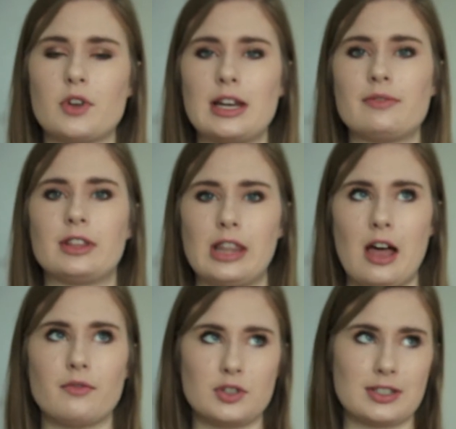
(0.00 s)
Not even
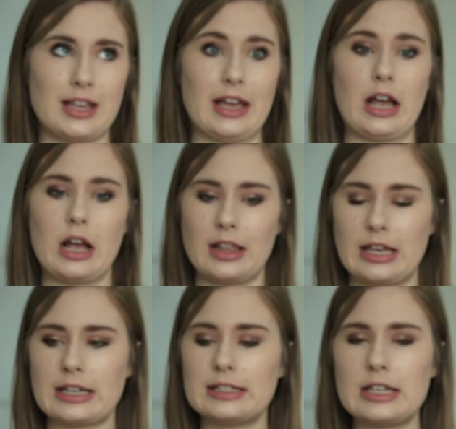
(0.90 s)
love, just like,
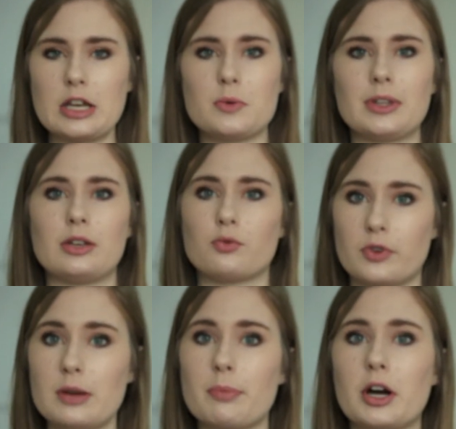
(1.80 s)
like continually
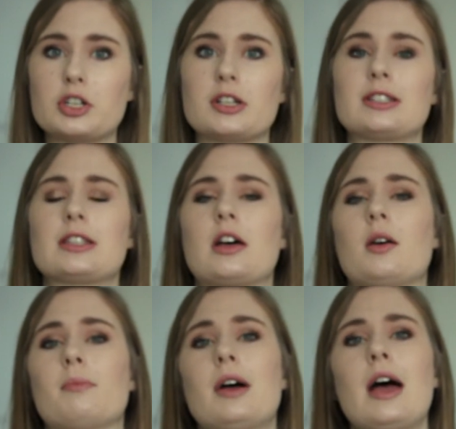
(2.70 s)
repurchase
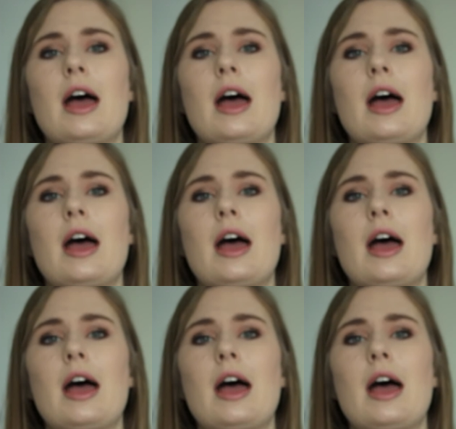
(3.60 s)
them